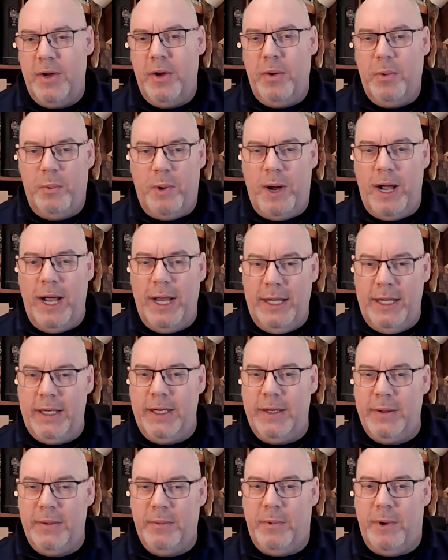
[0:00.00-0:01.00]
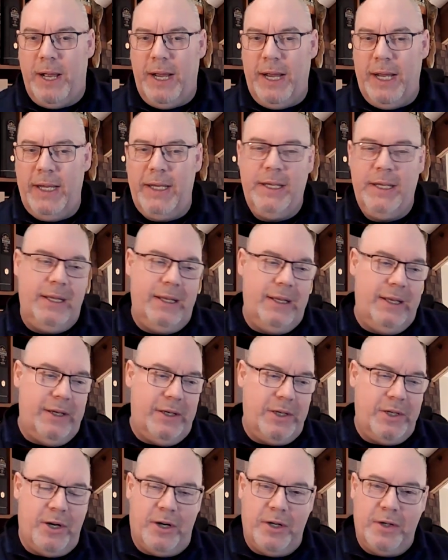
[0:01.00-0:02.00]
why they're
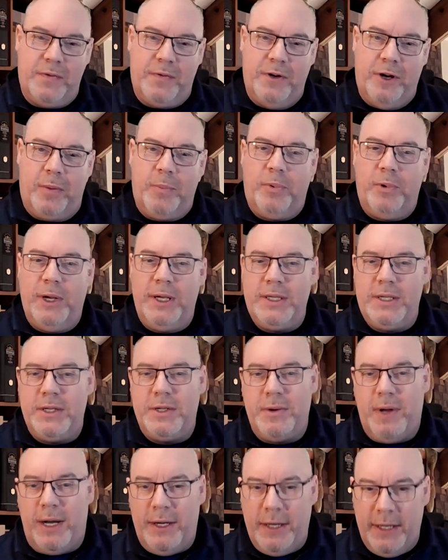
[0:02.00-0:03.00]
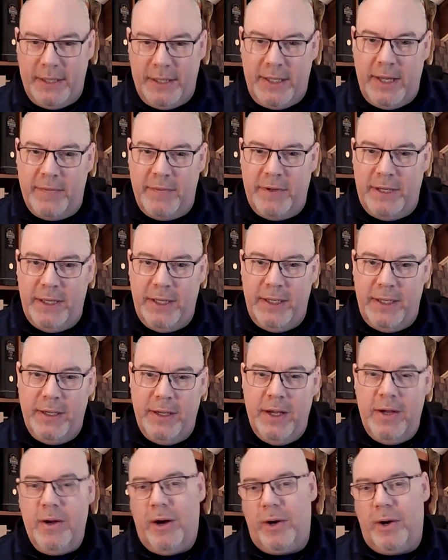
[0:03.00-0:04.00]
charged for an operations rather than activity
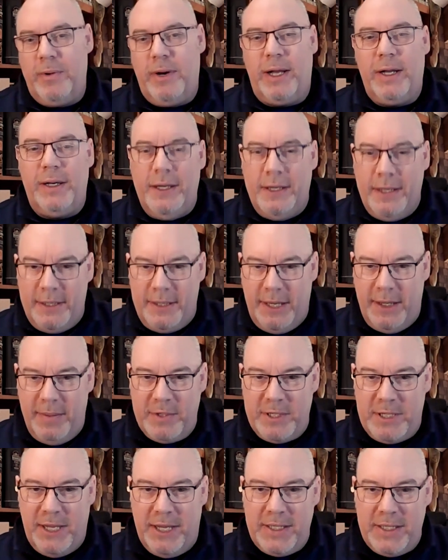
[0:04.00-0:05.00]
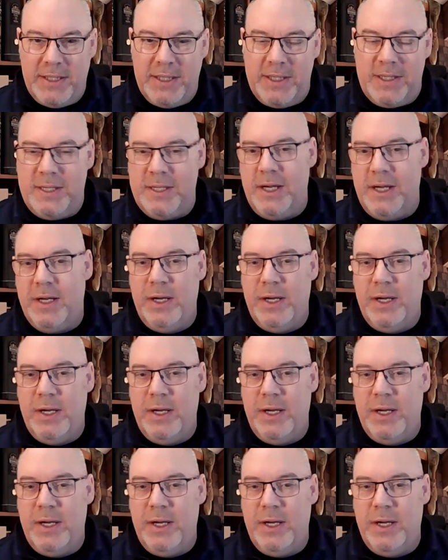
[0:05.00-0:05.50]
or rather than the team's license.